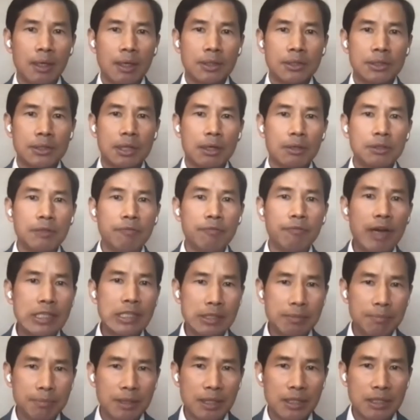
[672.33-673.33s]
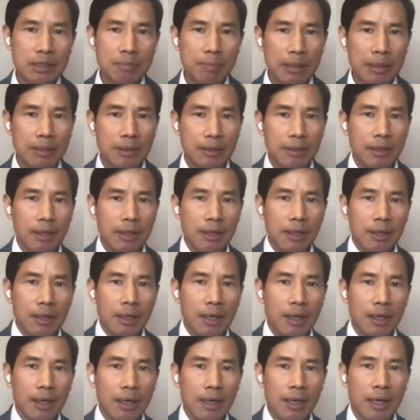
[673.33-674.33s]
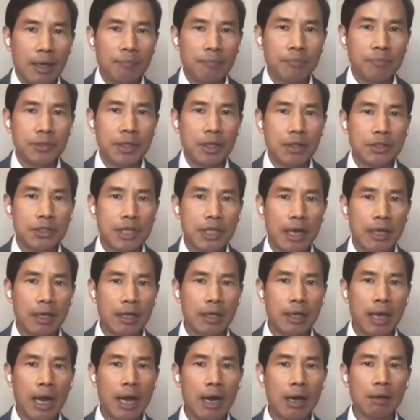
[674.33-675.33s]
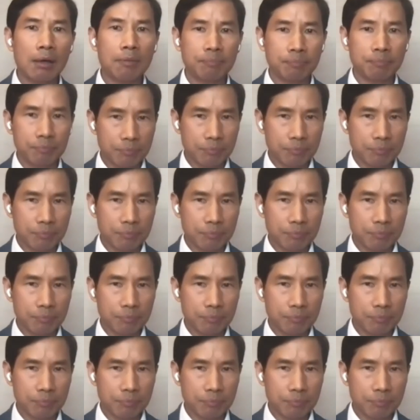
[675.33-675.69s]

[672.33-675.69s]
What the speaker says: So investment is about the, you know, China now